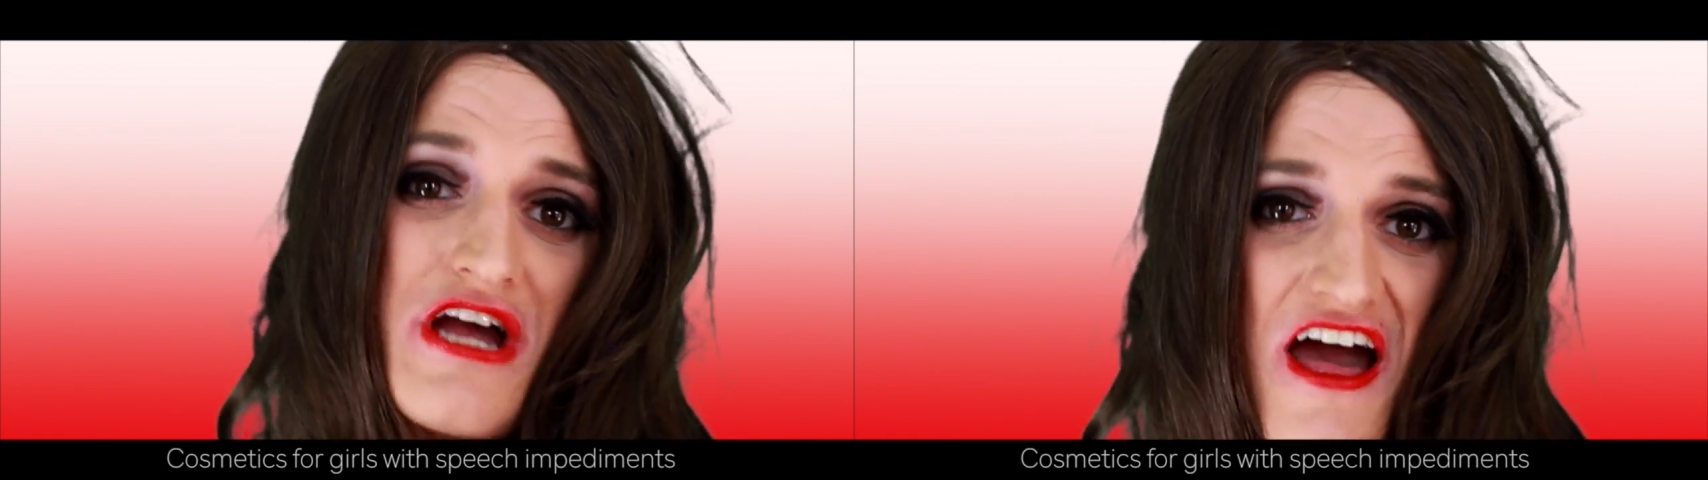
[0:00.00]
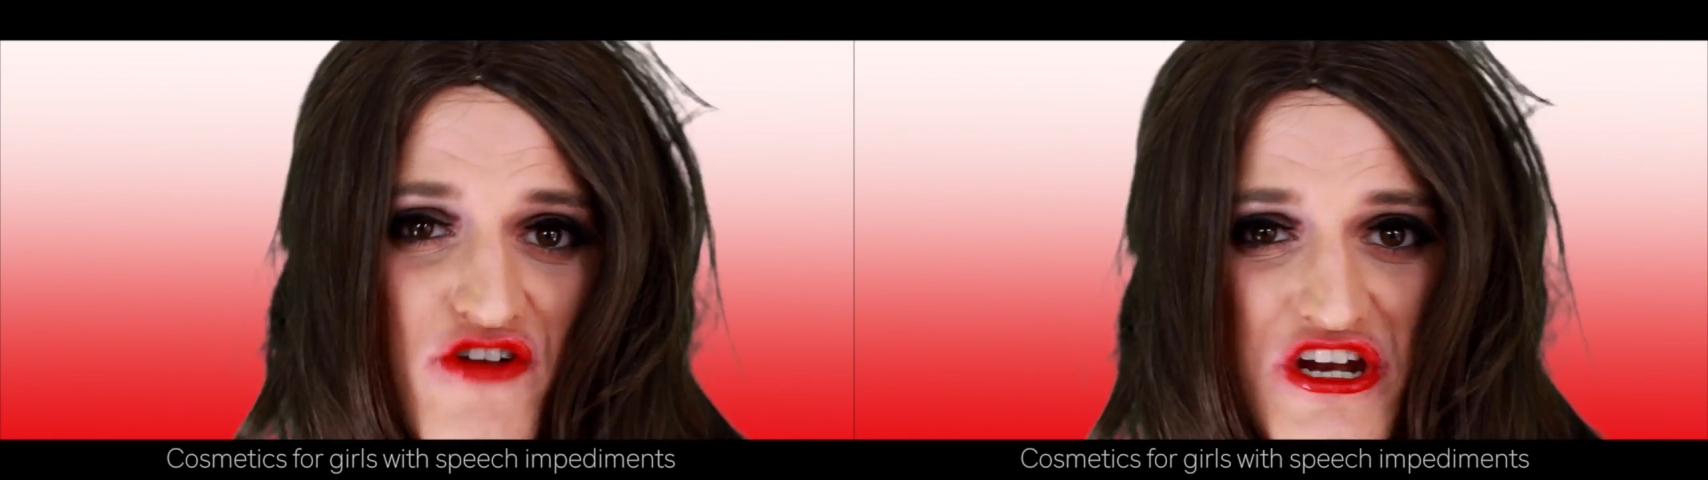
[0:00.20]

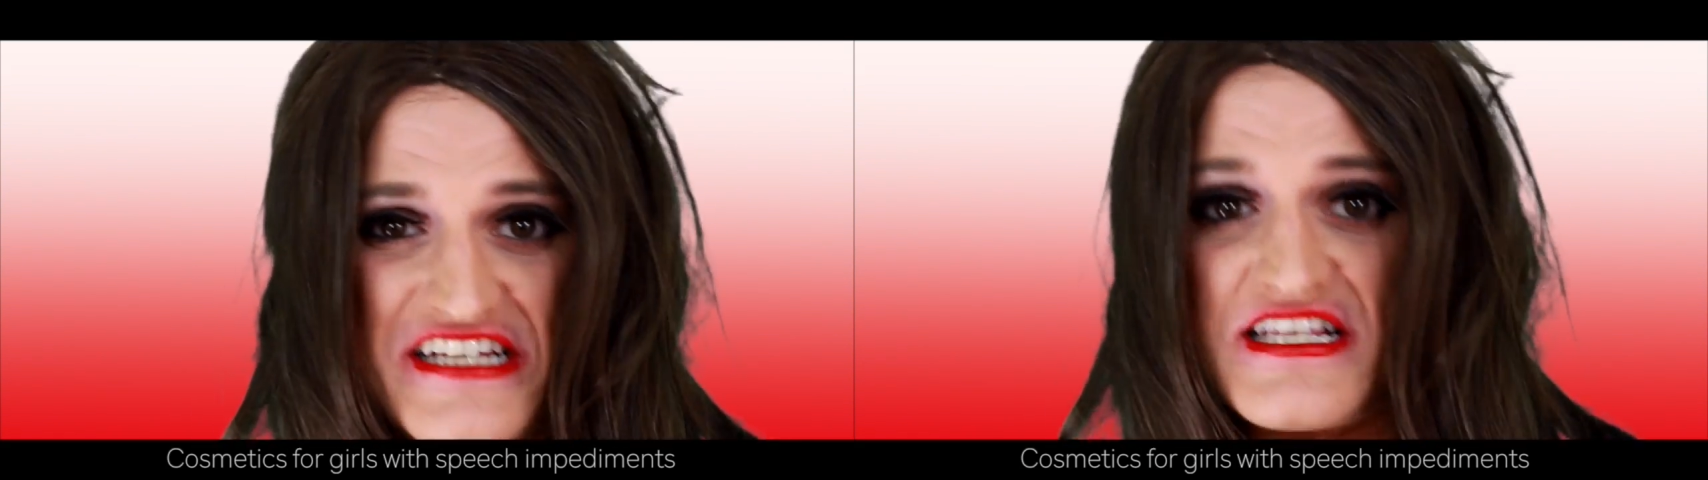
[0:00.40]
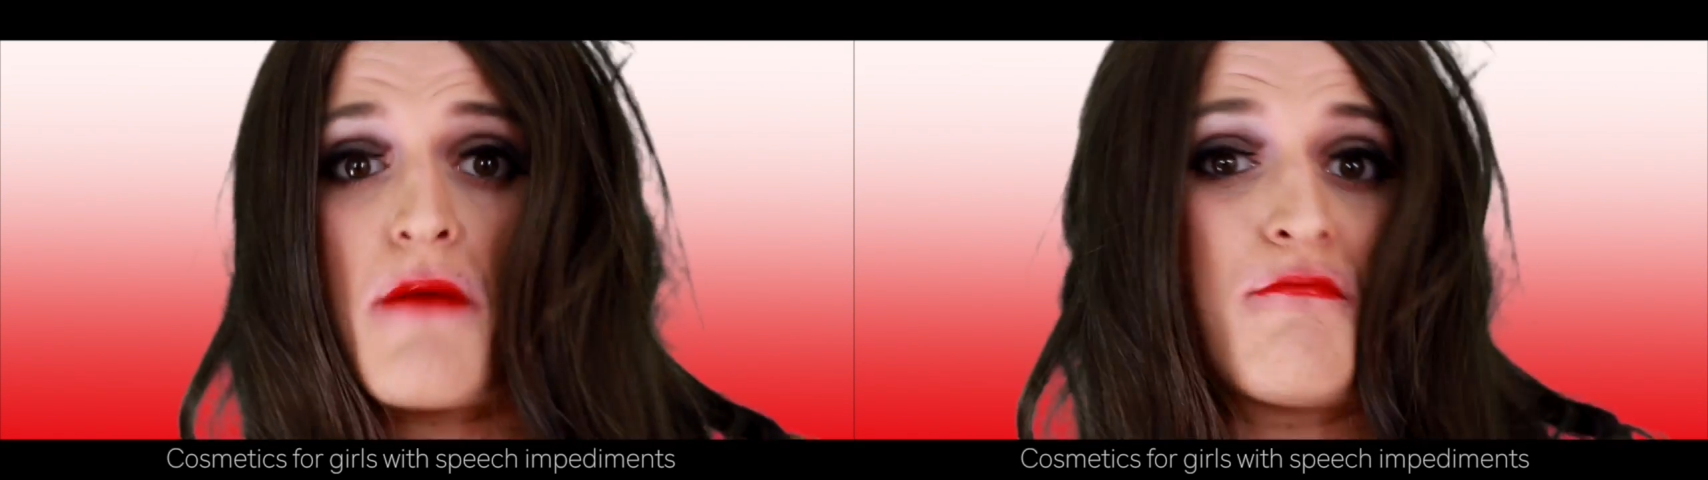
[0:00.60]

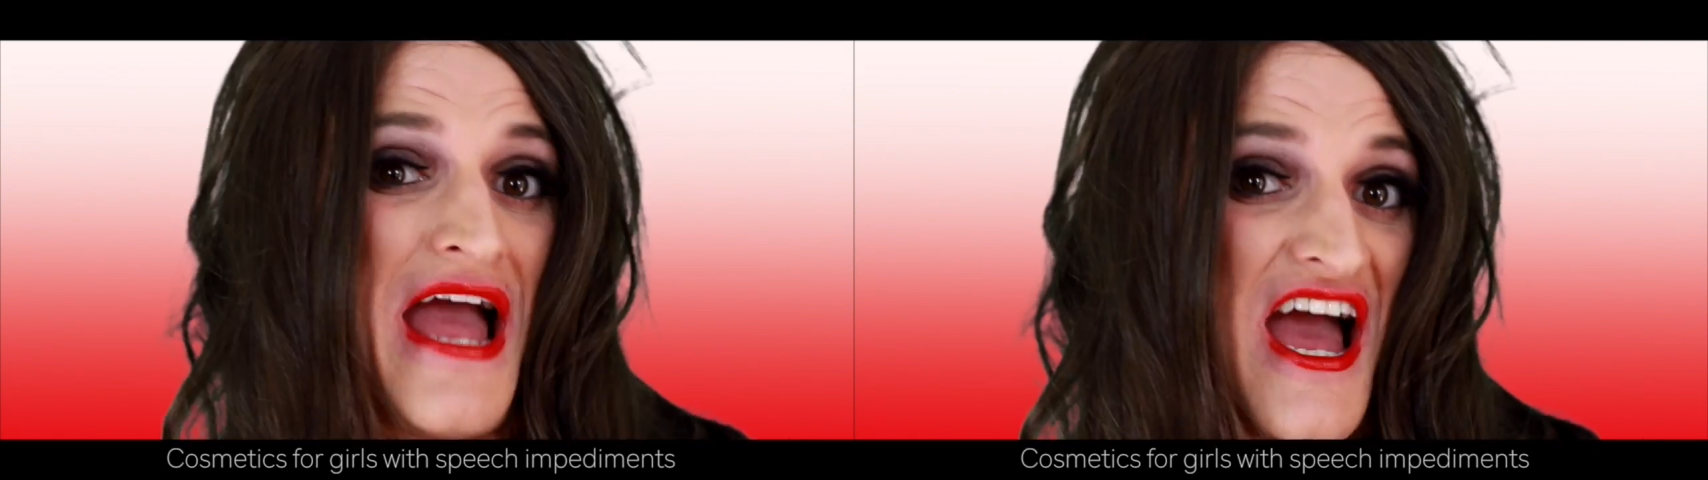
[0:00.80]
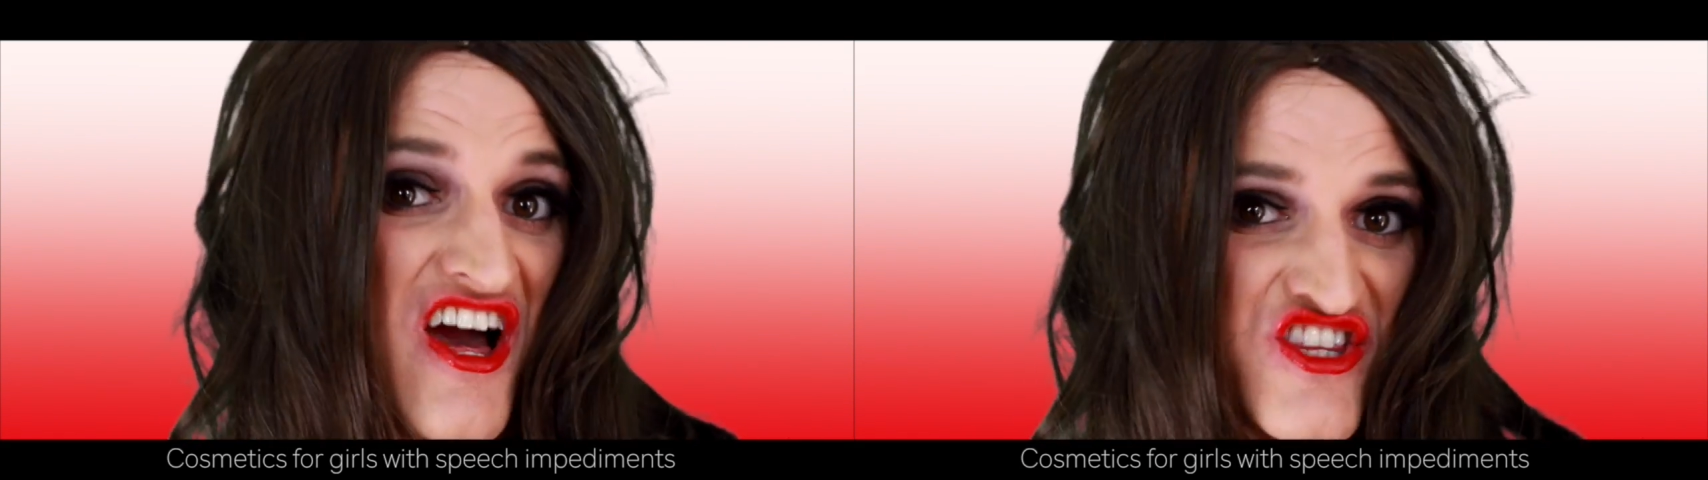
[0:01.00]
cover is a
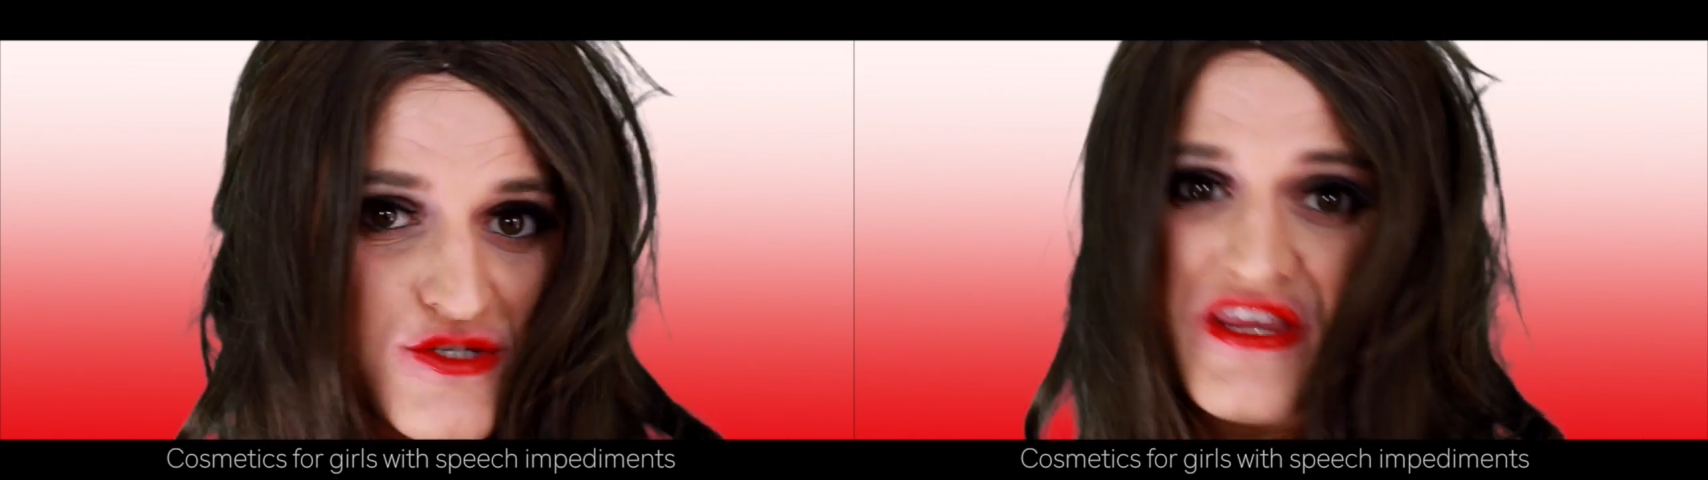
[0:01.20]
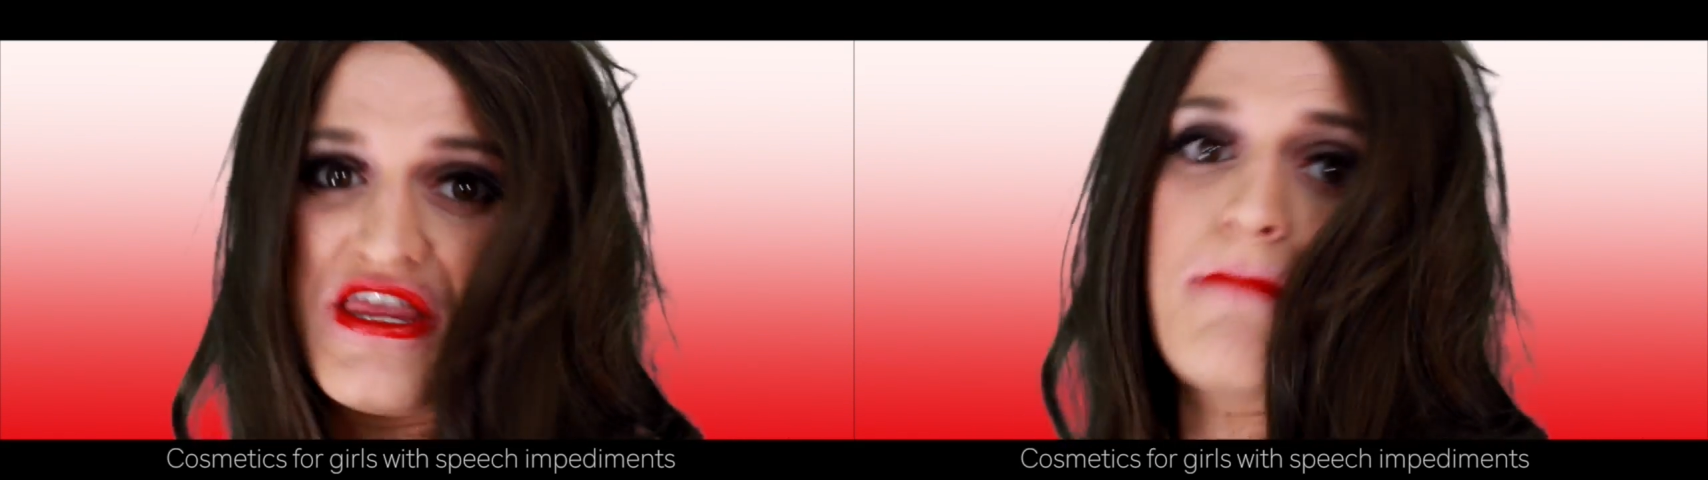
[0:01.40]
mouse with a